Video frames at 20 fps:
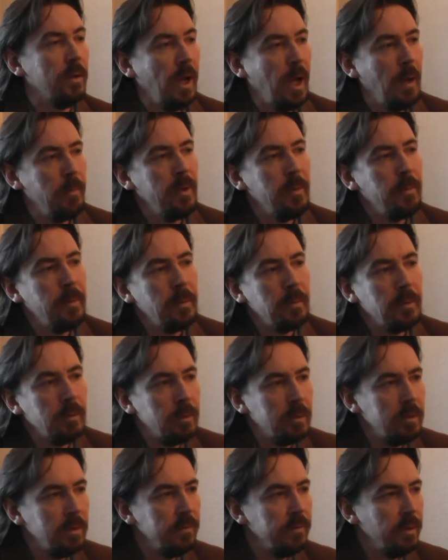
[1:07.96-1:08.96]
how many people
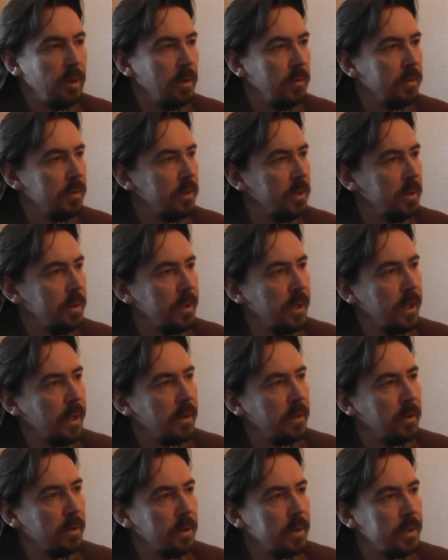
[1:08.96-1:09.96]
were involved in the
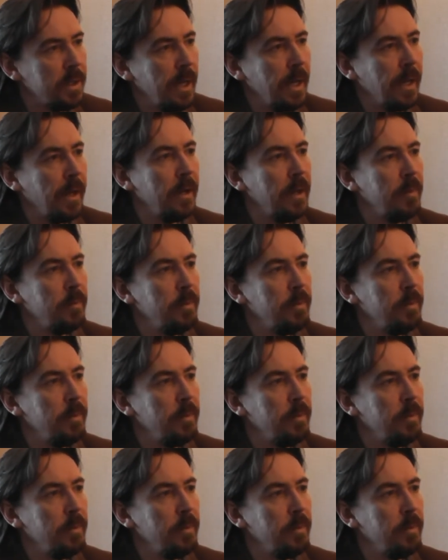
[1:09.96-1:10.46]
dig on a day-to-day